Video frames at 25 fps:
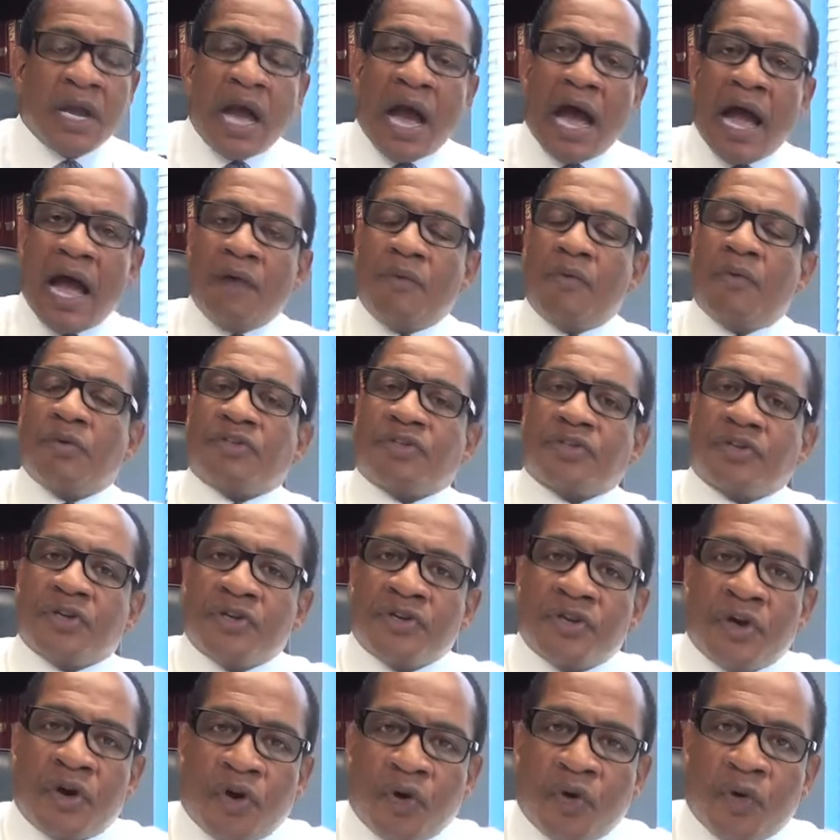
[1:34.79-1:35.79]
I want you
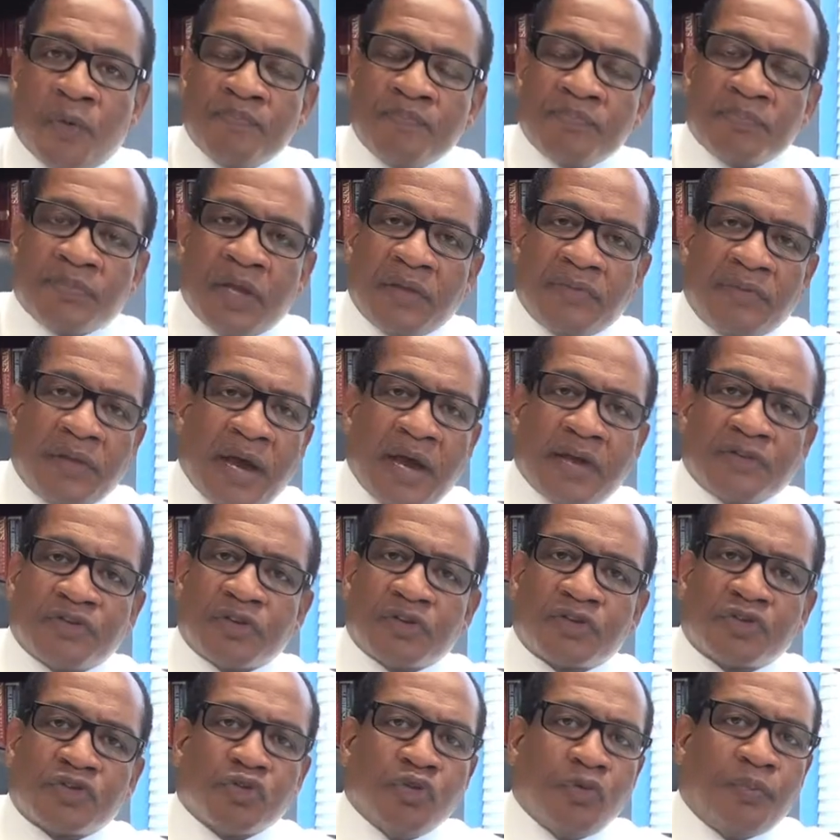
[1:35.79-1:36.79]
to know that there's
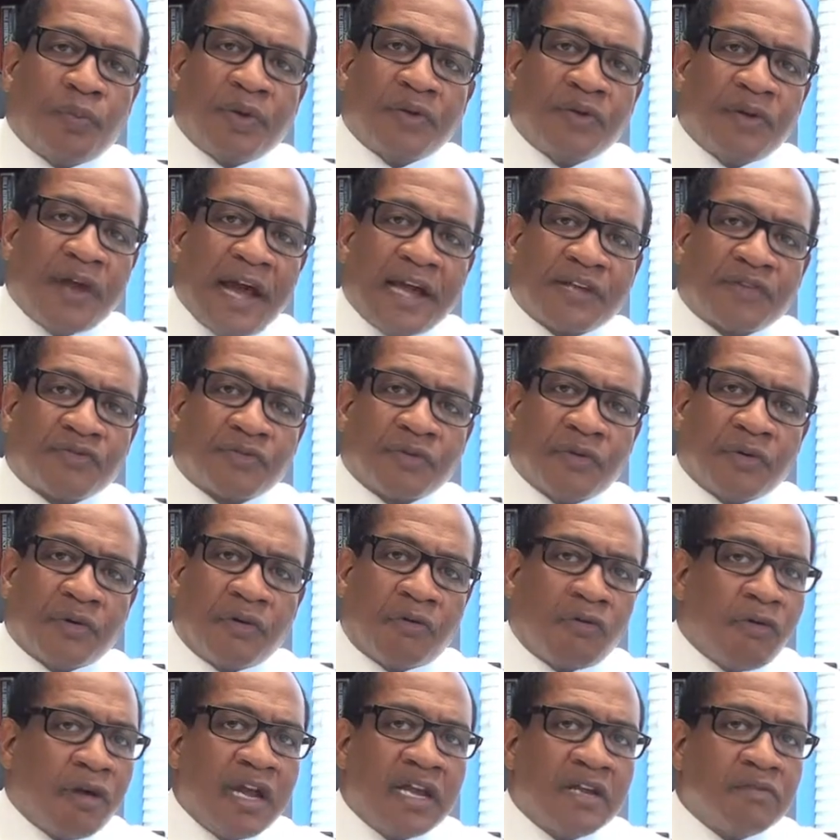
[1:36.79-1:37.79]
a supernatural
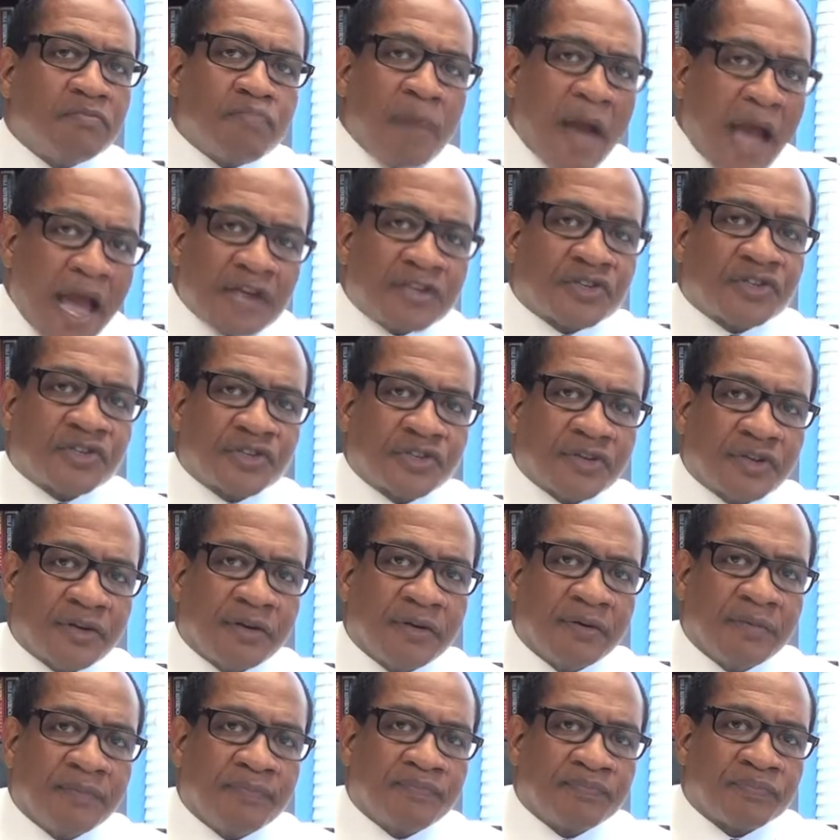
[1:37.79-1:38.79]
green
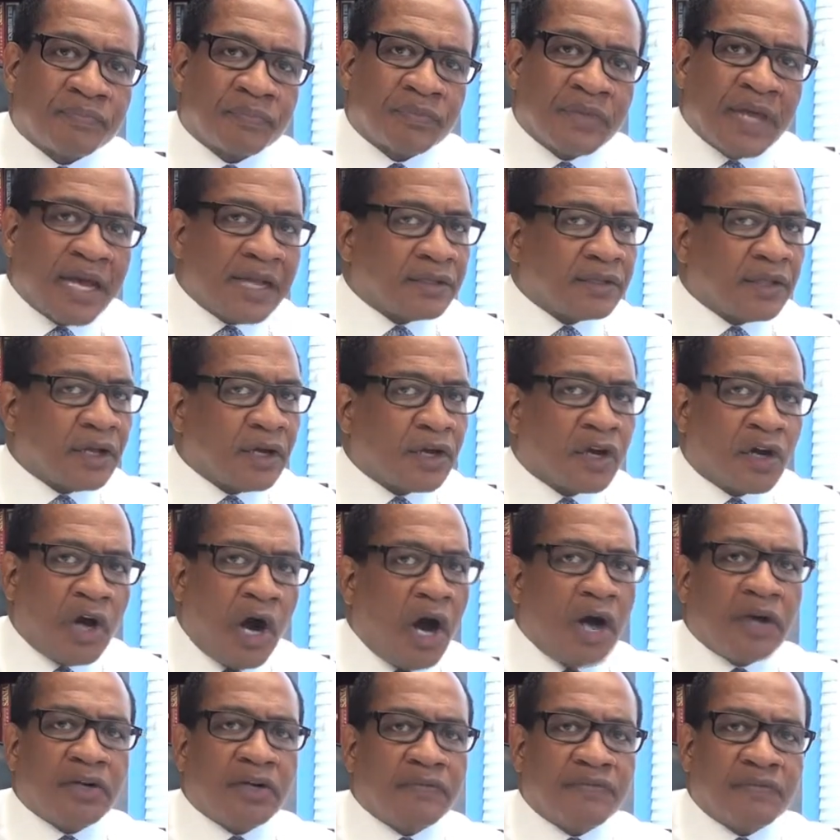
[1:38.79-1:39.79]
pasture that the
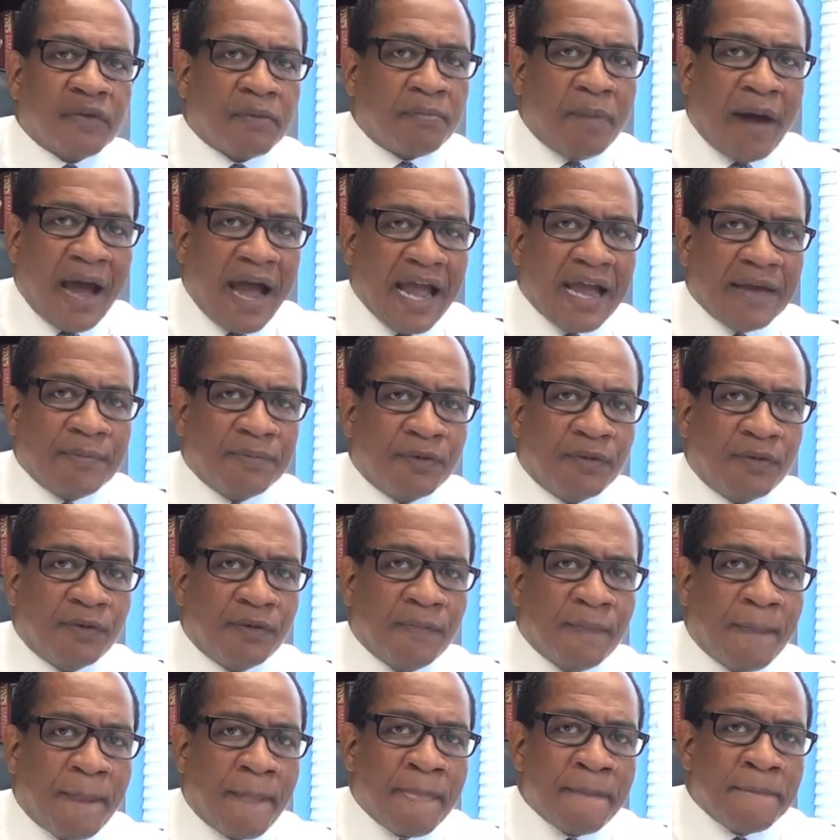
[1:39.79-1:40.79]
God of the
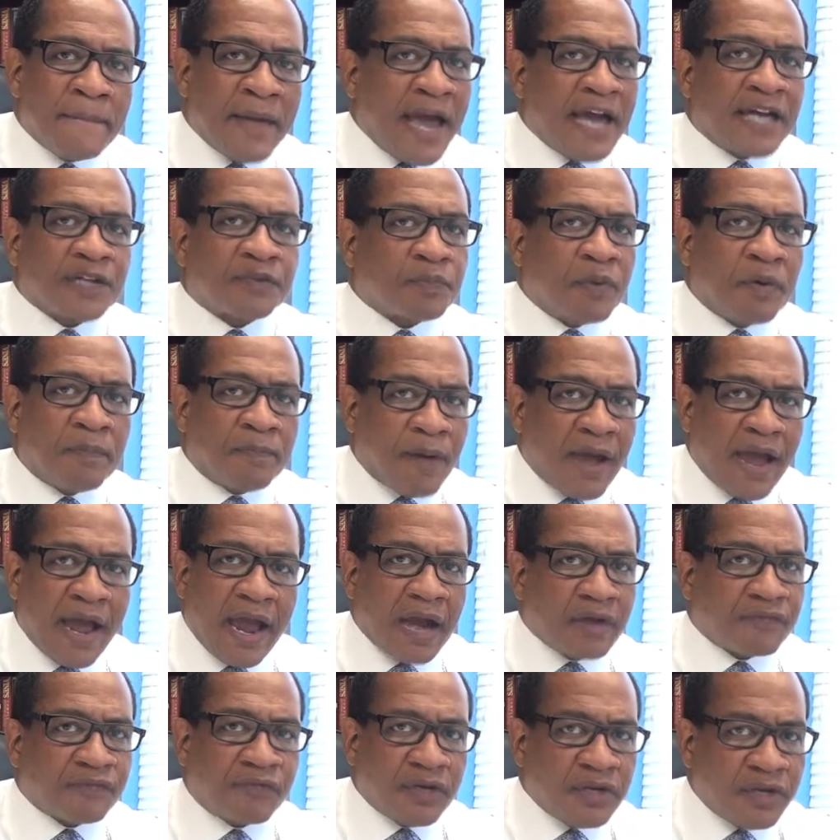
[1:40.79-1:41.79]
Bible has
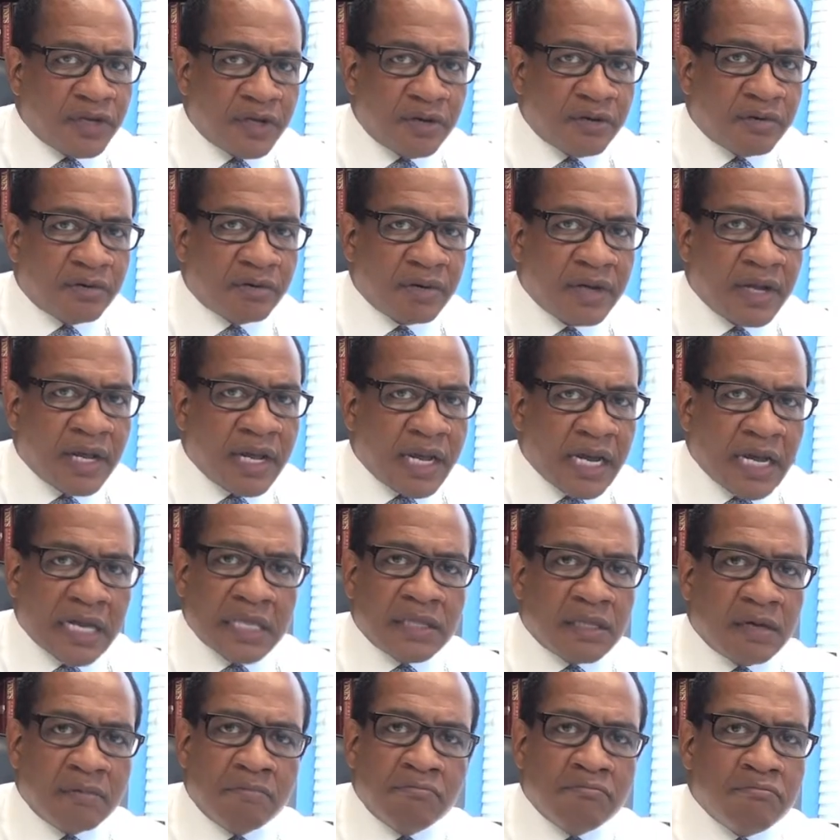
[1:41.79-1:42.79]
prepared for you
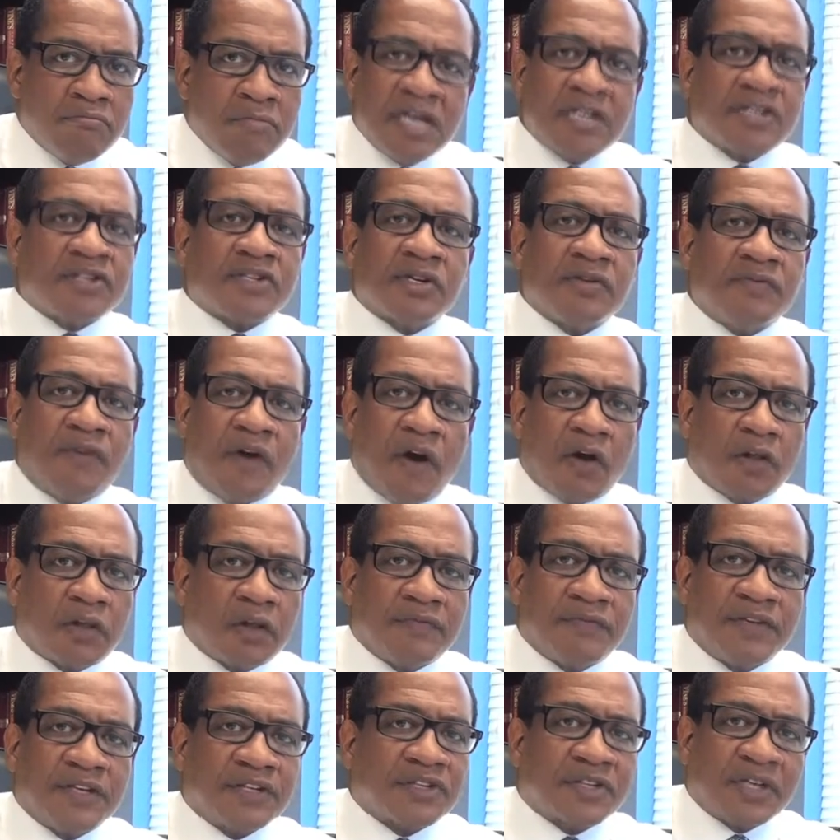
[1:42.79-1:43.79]
in the midst of all
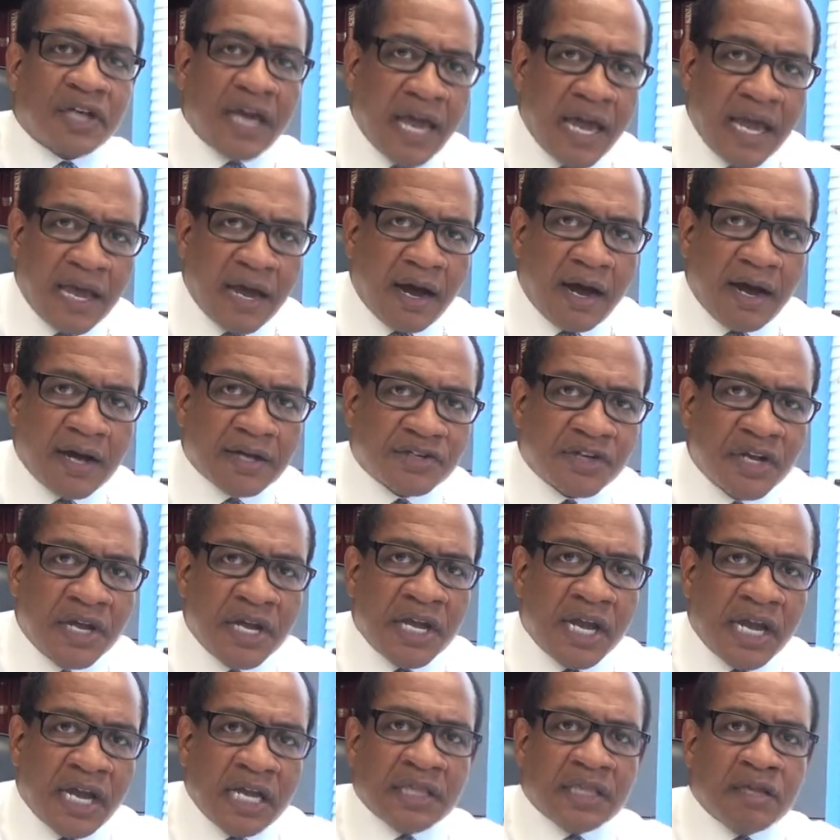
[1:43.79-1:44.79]
of this chaos,
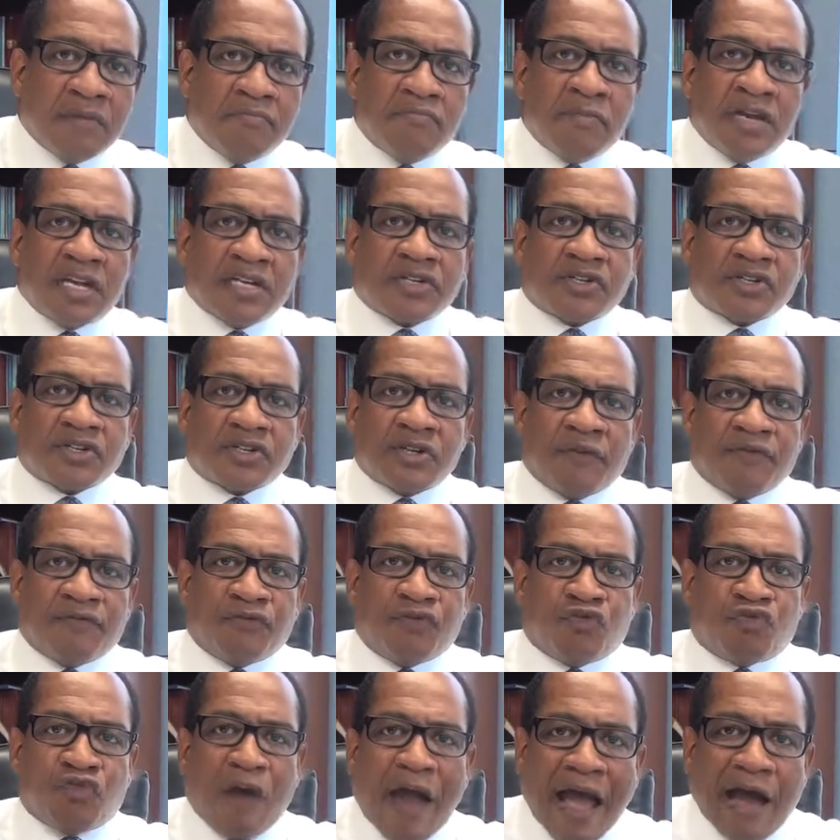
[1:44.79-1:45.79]
in the midst
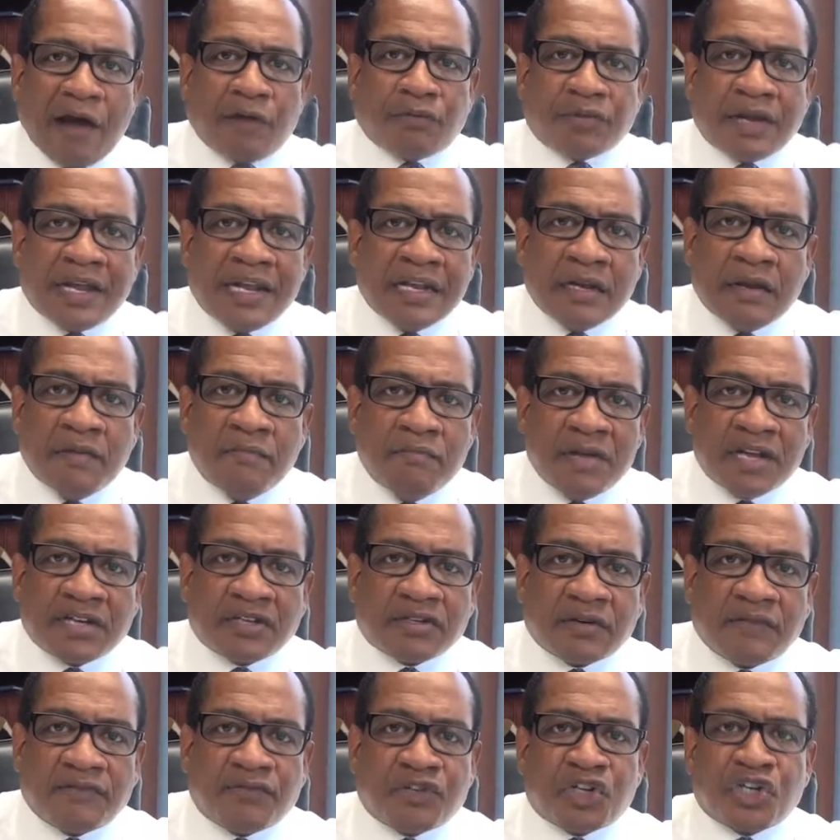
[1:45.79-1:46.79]
of drought, in the
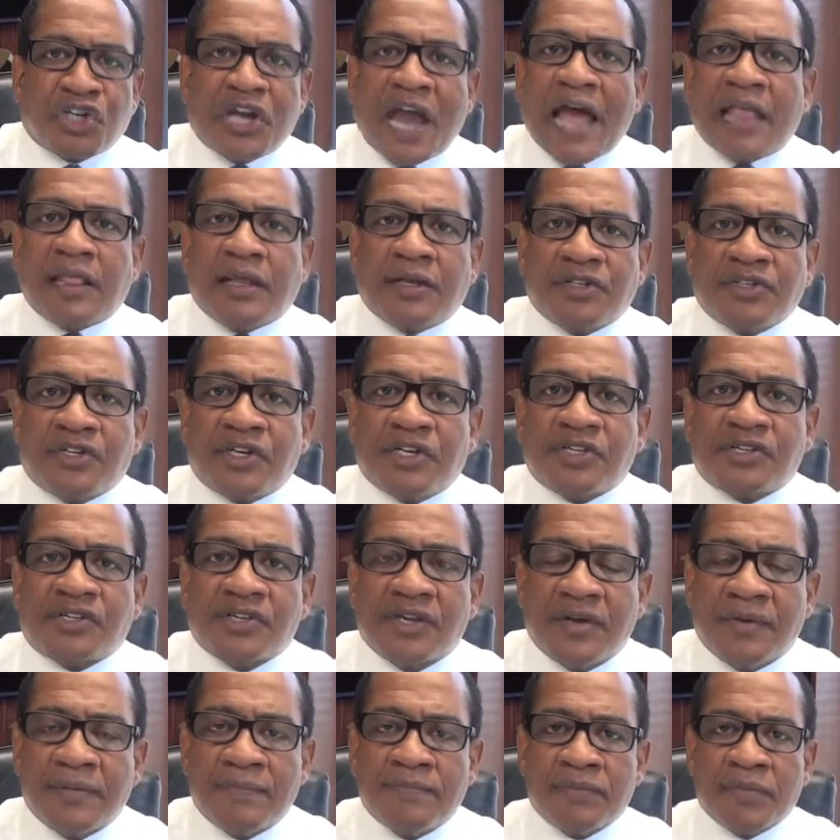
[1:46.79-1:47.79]
midst of challenges.